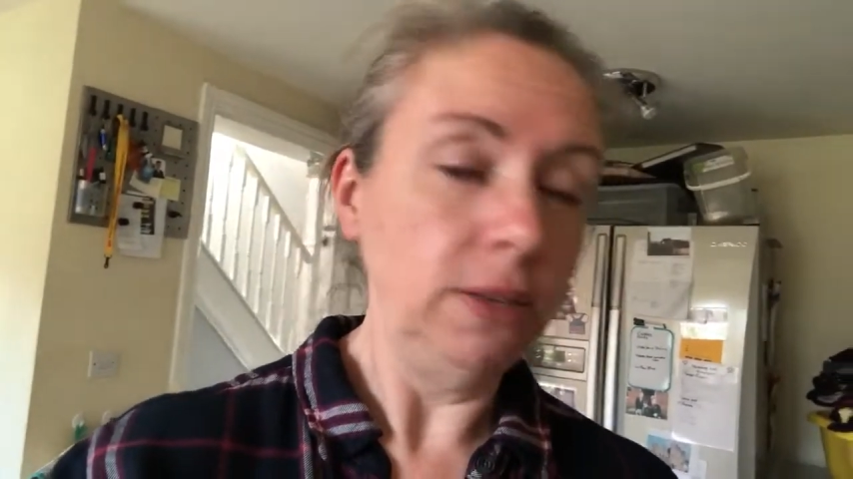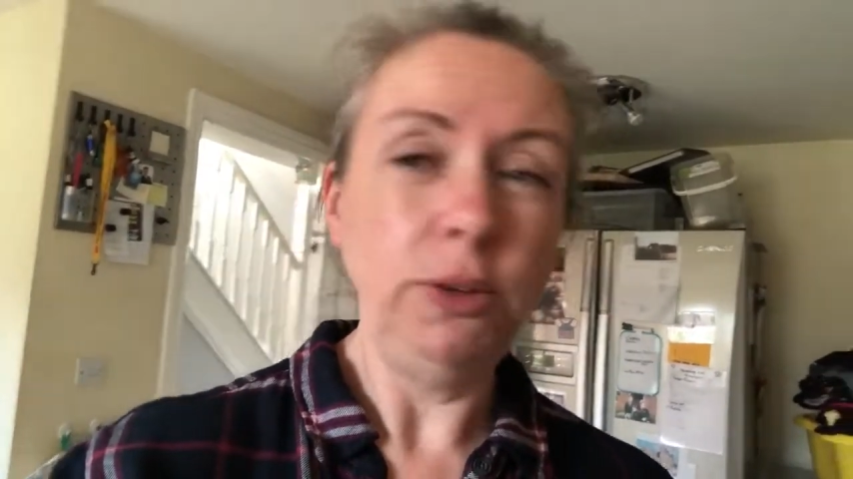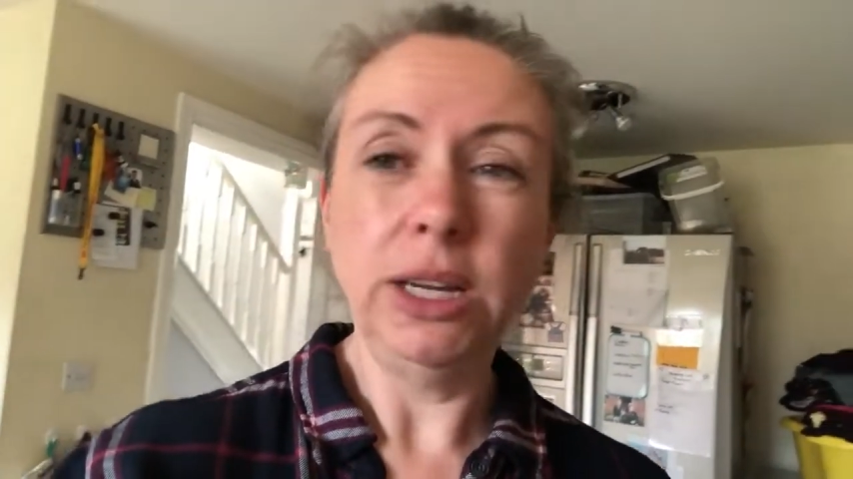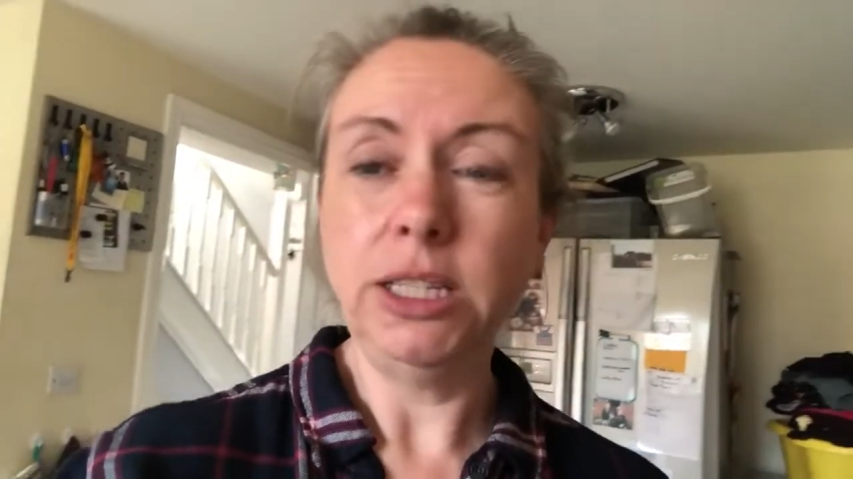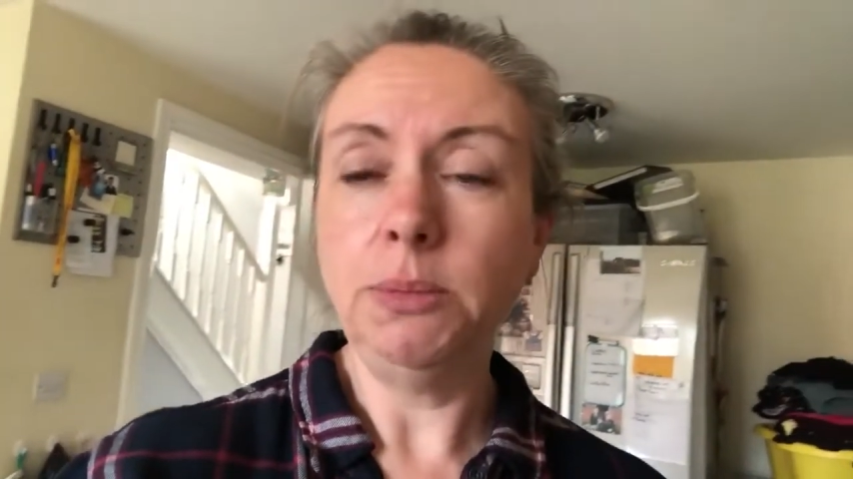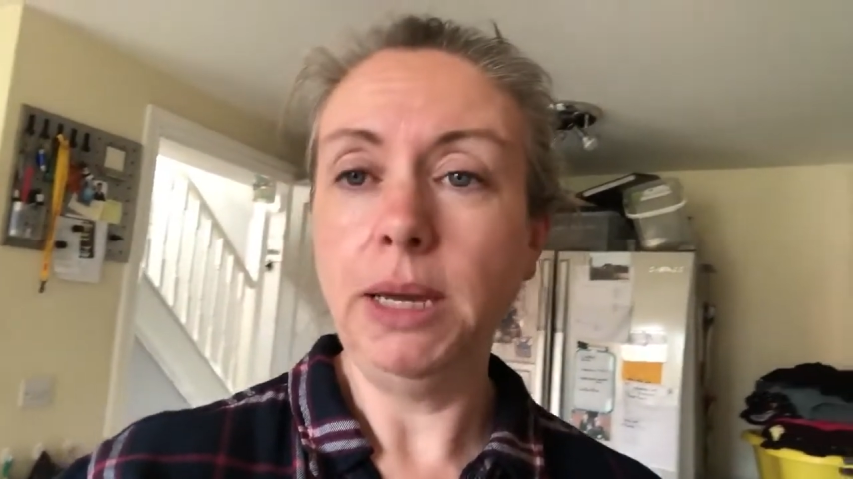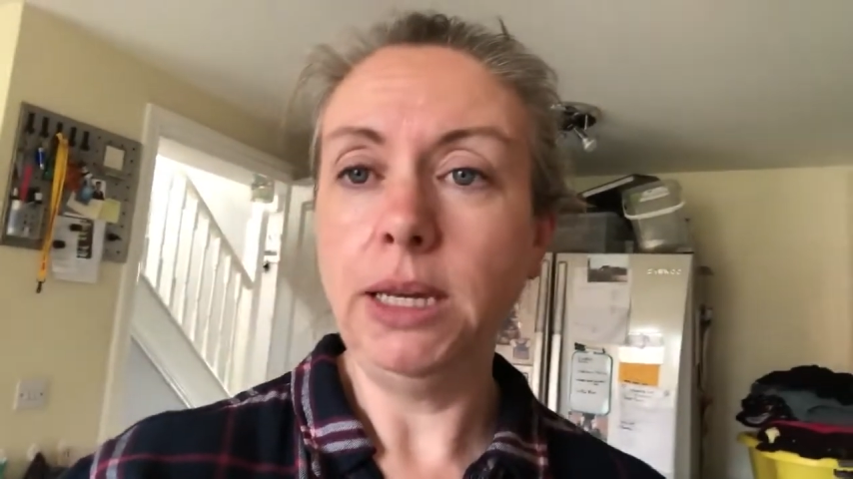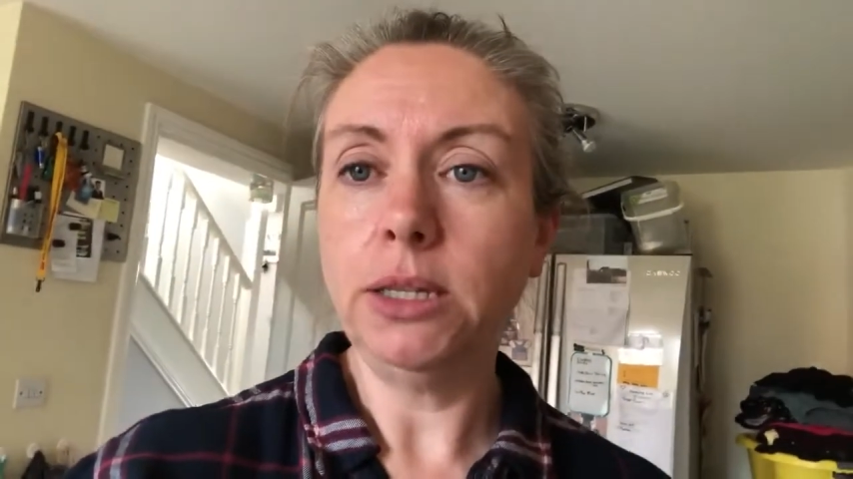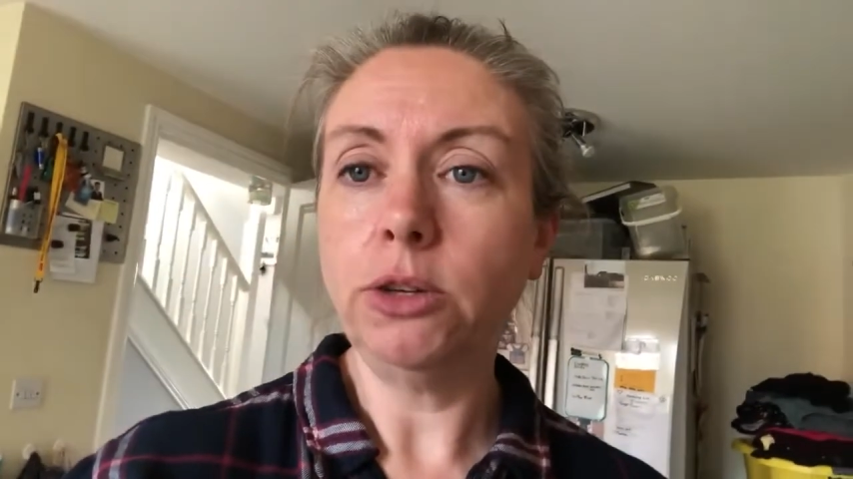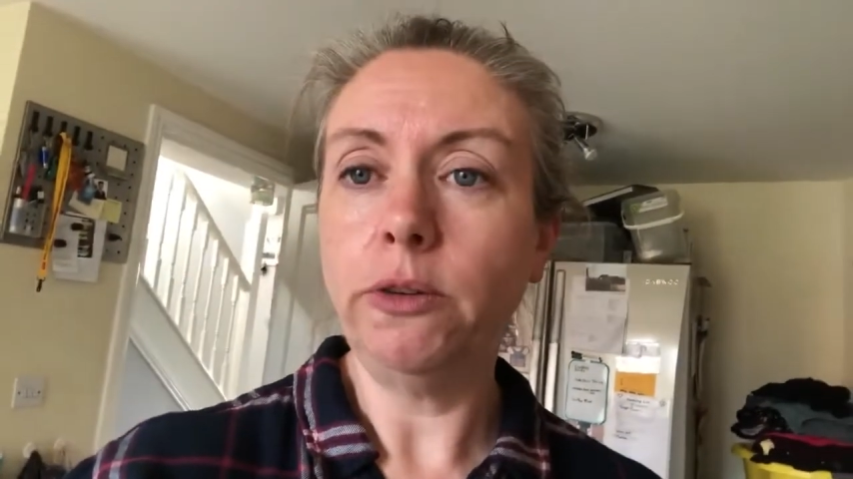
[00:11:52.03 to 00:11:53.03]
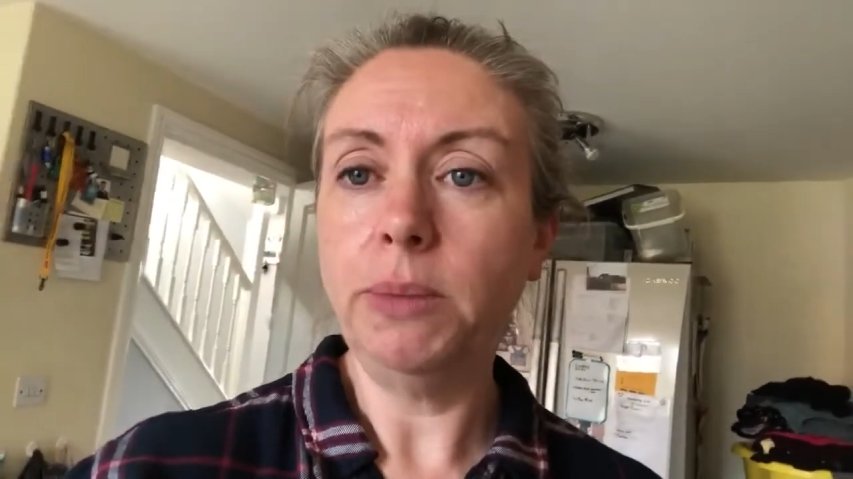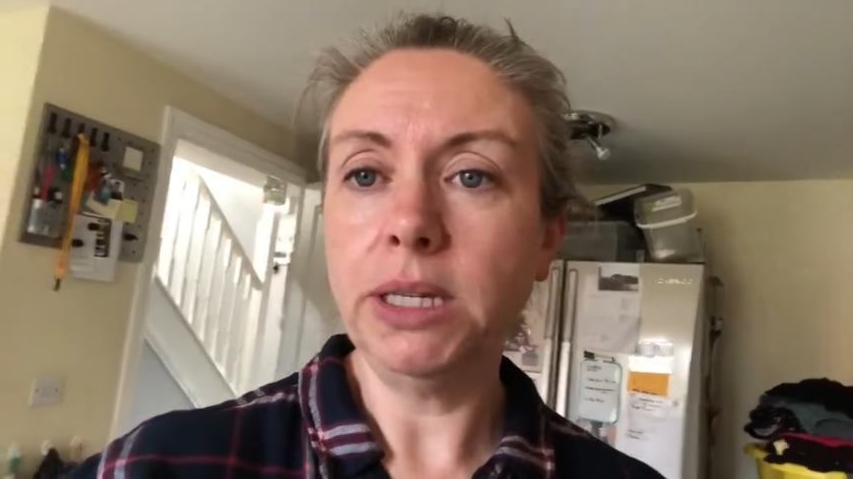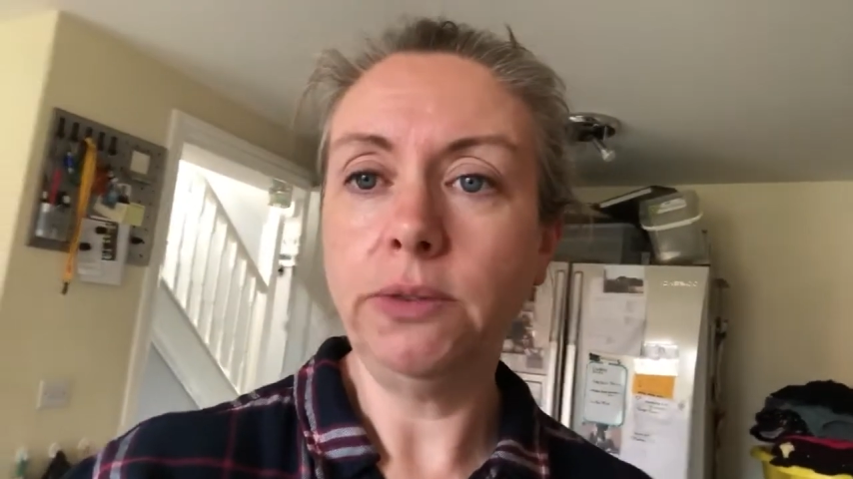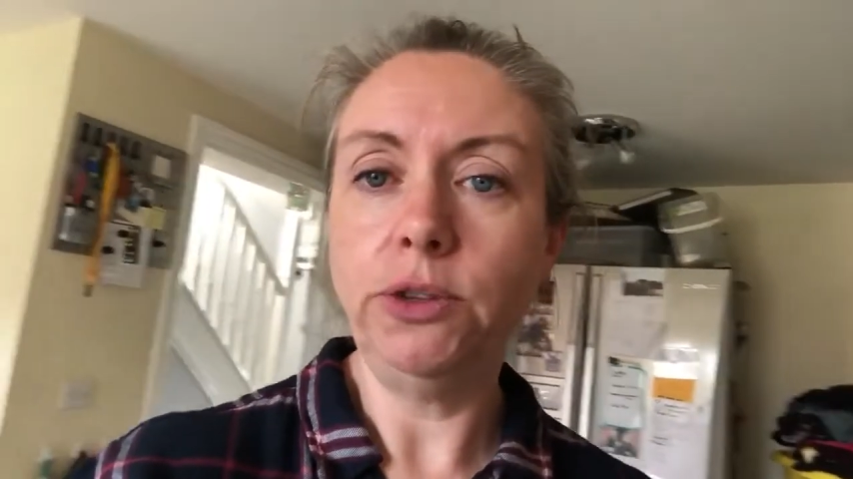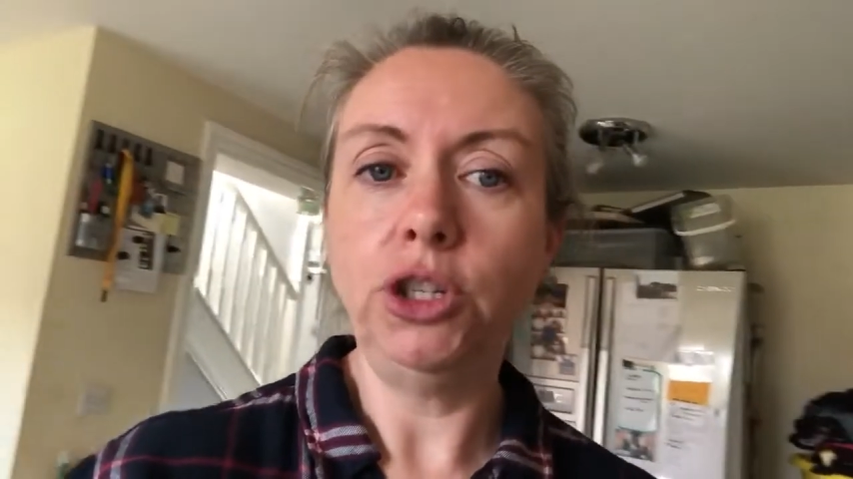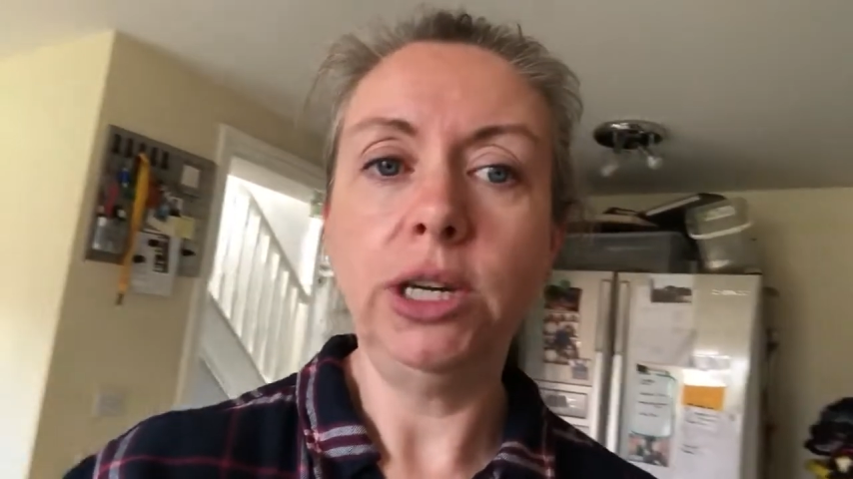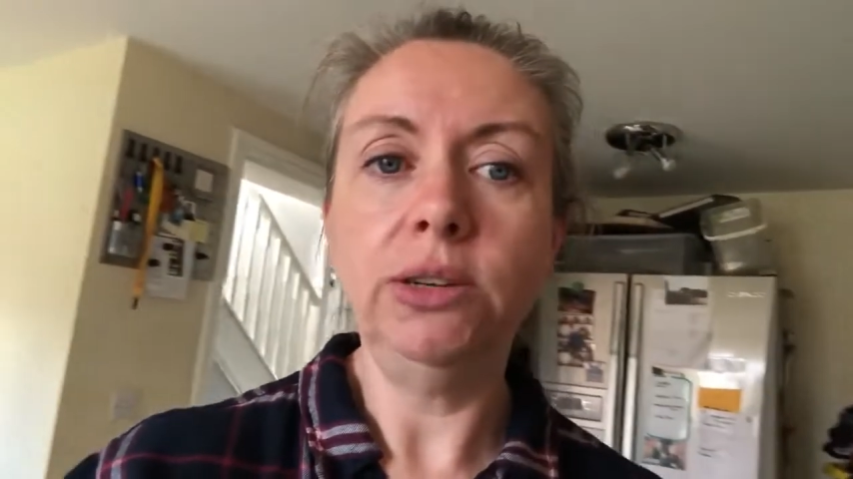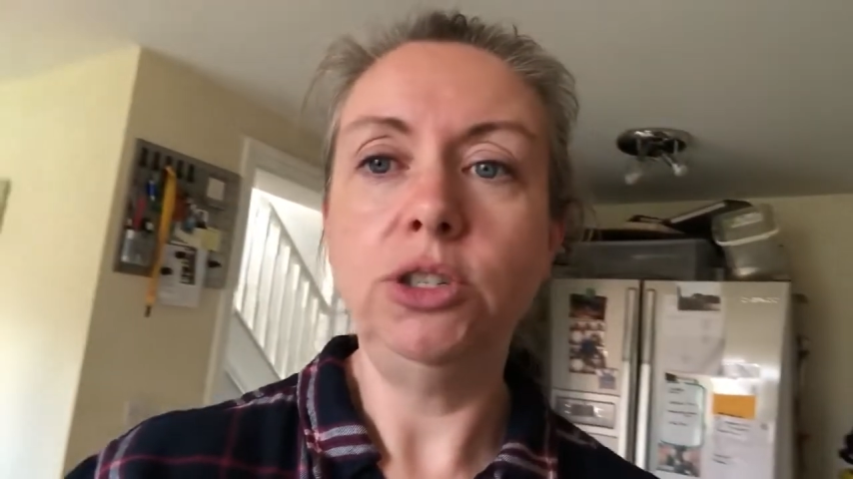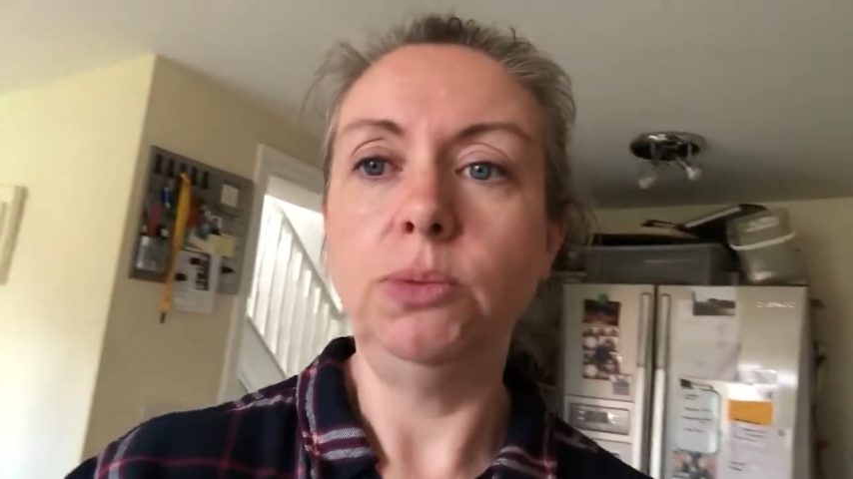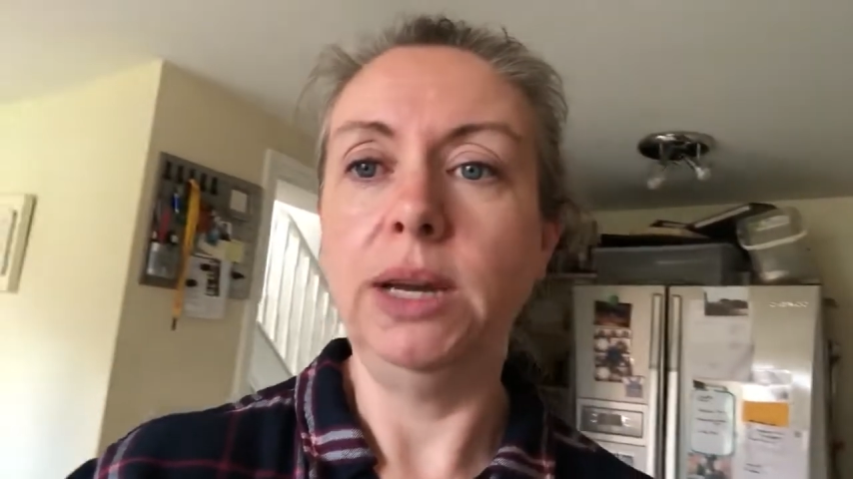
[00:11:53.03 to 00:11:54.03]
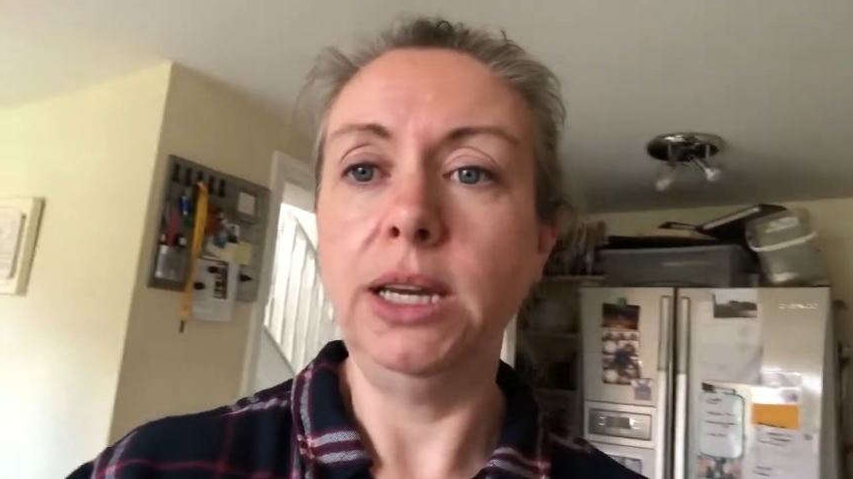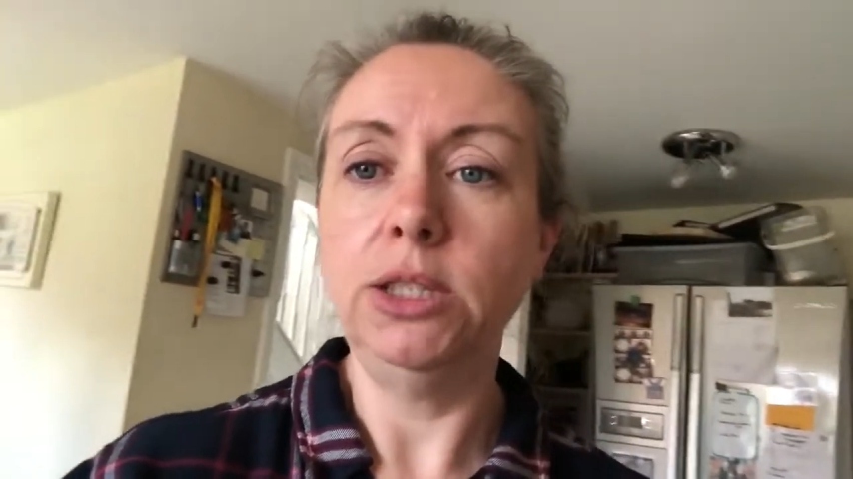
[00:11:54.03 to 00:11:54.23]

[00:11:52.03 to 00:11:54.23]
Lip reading: And if you had to make sort of a mask for a child to wear,